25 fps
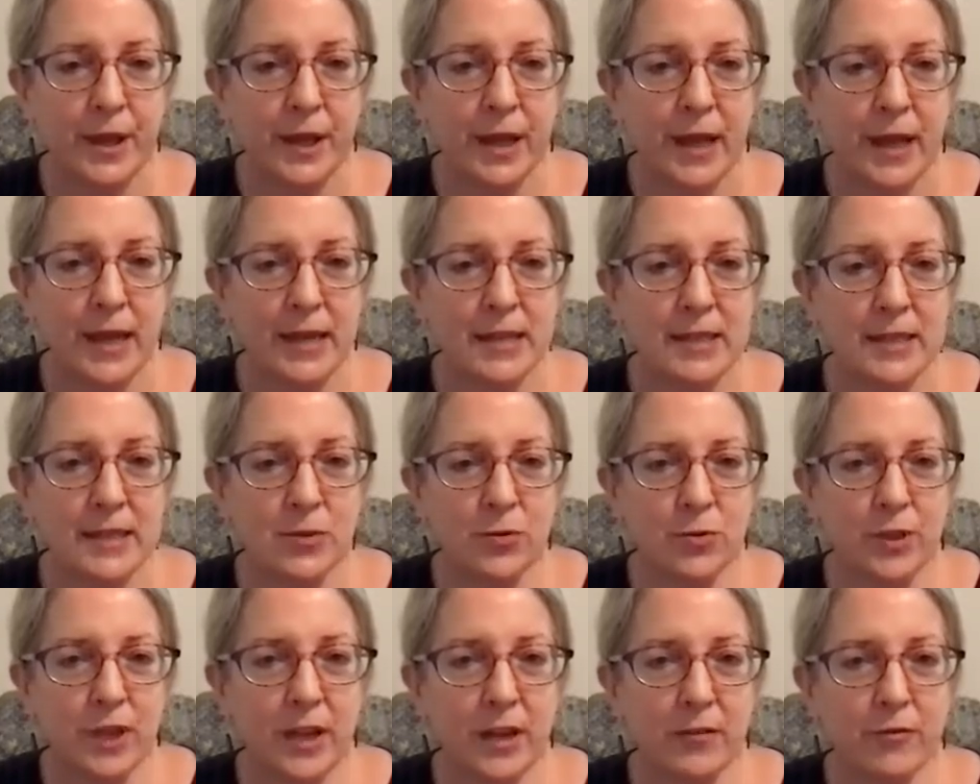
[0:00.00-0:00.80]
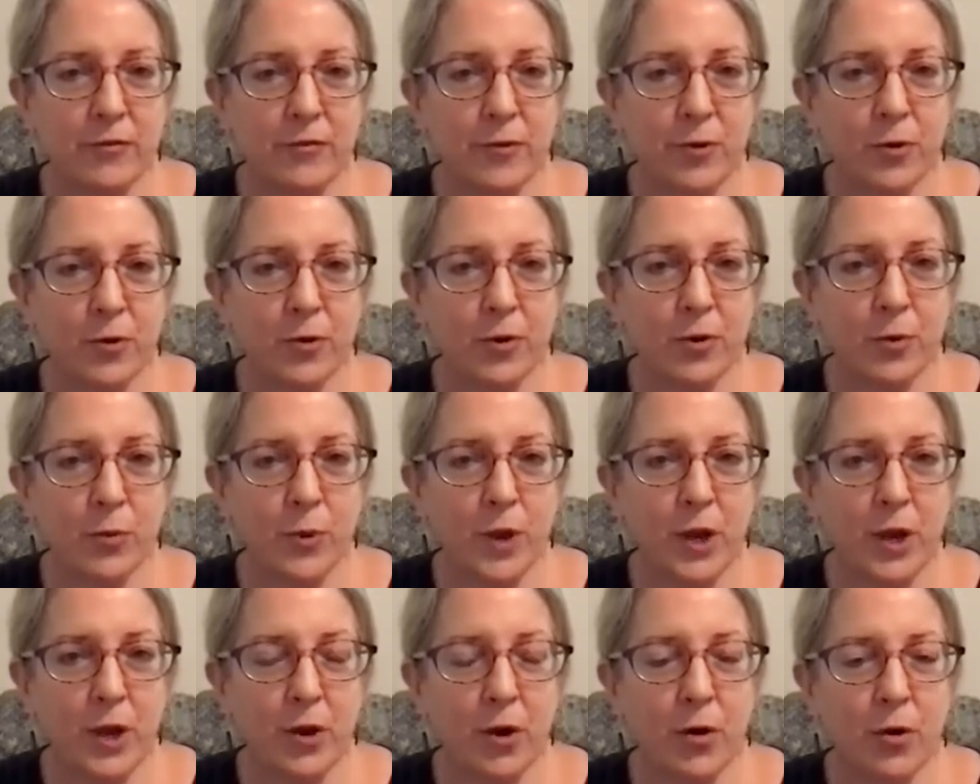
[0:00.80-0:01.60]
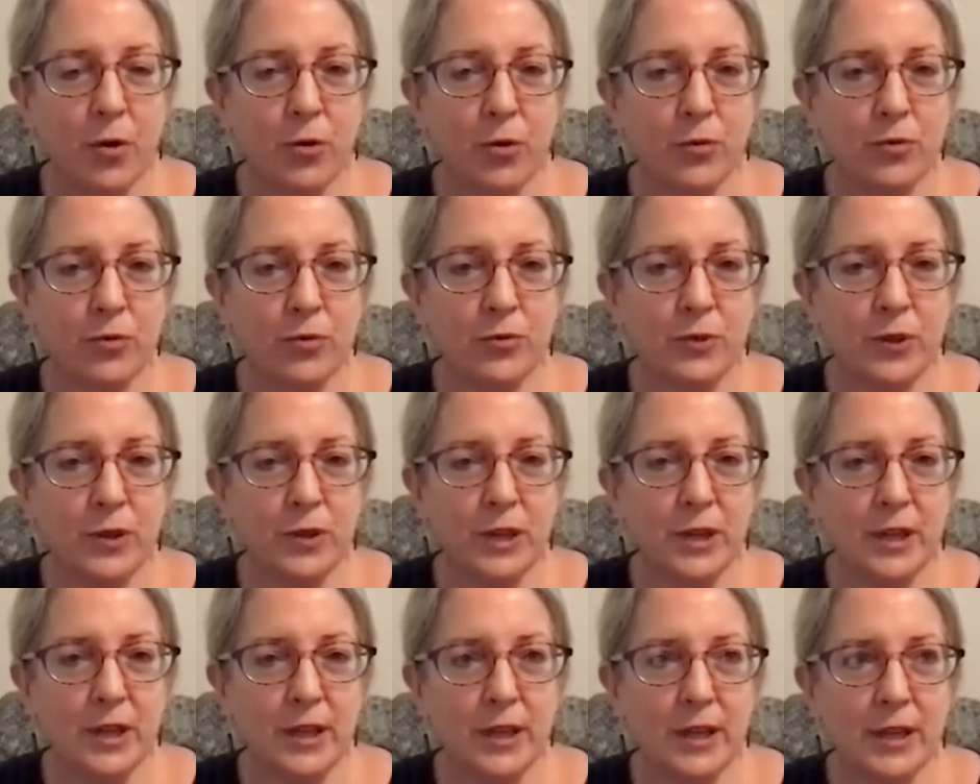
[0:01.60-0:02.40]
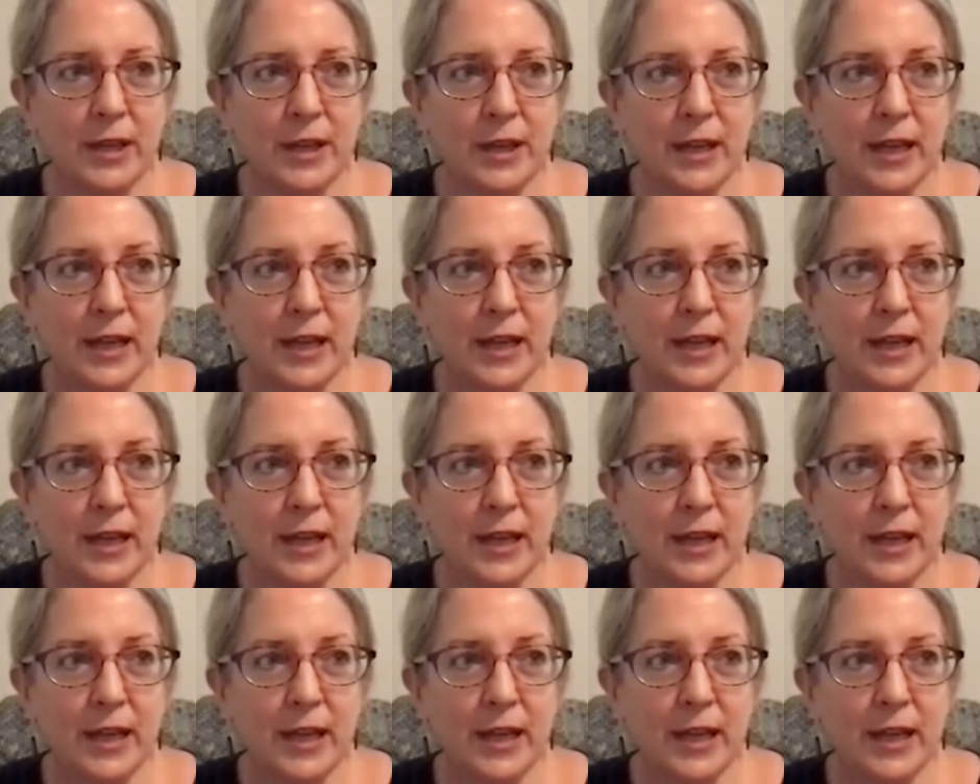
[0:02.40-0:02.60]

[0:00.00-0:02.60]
And so therefore we call the